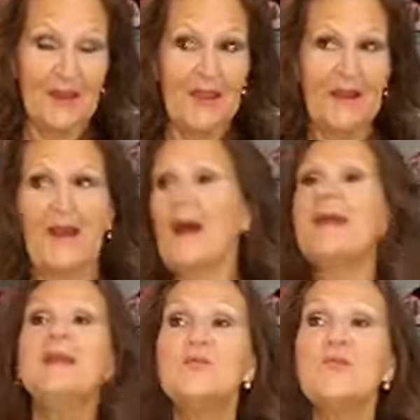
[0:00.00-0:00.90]
And
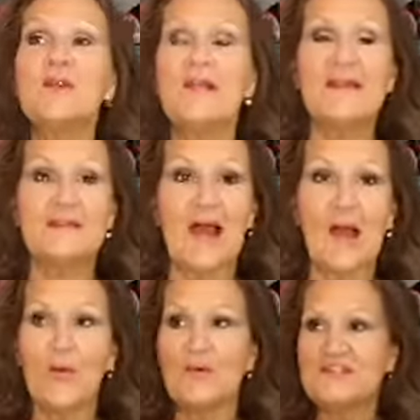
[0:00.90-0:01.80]
I didn't realize
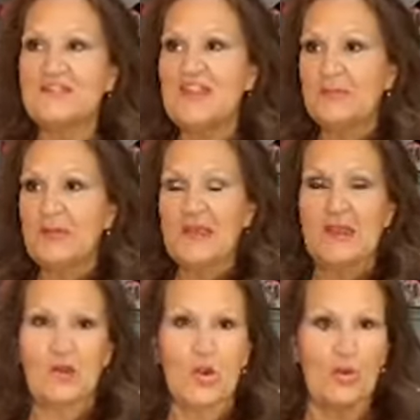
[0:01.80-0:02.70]
how deeply
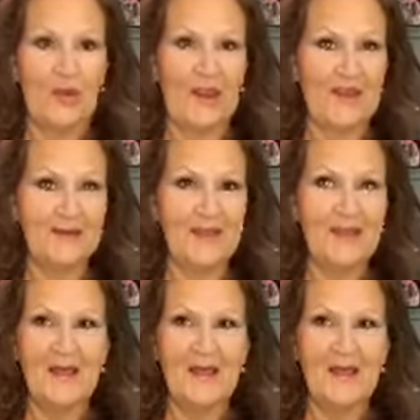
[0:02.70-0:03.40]
ingrained